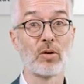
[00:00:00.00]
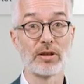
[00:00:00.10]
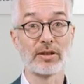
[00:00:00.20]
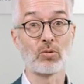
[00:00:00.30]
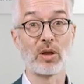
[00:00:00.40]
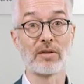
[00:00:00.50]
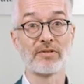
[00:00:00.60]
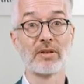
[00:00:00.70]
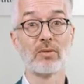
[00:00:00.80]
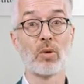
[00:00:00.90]
Knowledge
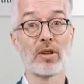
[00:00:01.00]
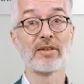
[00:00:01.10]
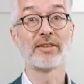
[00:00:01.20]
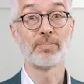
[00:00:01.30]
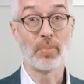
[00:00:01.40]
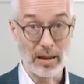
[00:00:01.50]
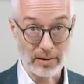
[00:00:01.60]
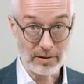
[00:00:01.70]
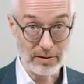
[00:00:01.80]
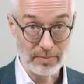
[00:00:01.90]
Graphs with
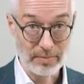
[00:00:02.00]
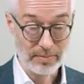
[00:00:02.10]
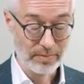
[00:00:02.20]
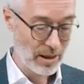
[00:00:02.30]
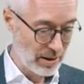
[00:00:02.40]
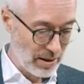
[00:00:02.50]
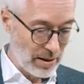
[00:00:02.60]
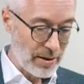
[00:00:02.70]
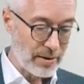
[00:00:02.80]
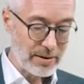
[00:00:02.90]
SPARQL.
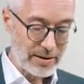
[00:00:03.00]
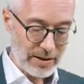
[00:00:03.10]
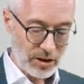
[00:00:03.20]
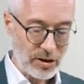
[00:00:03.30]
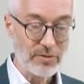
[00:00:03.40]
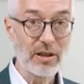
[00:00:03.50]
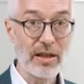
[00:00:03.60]
In this section of the